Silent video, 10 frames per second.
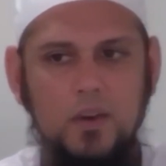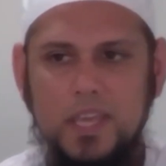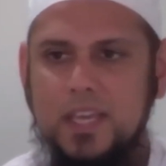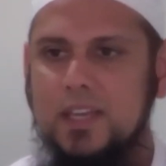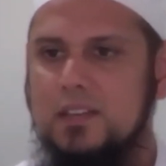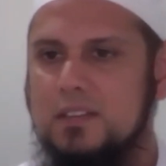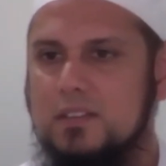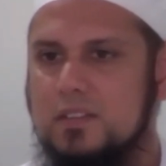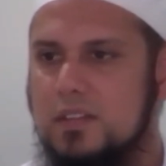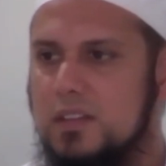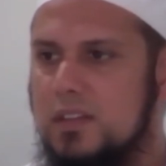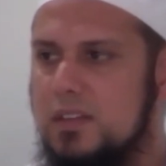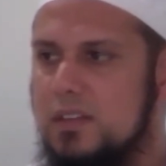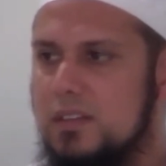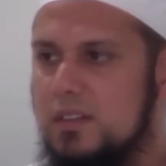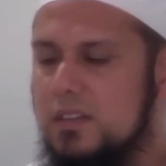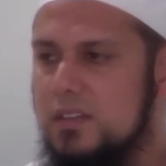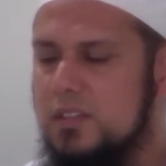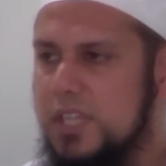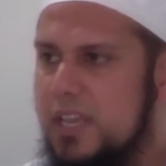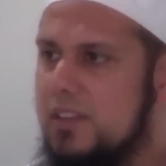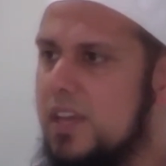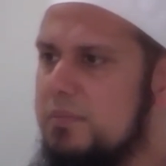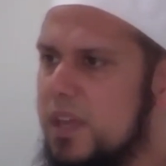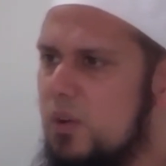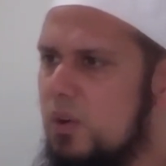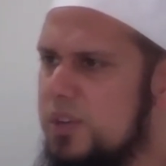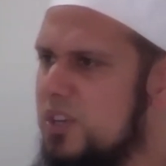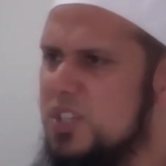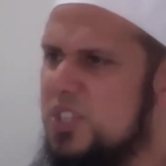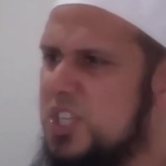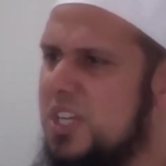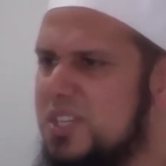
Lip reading: Now he can say to them that, oh, you're just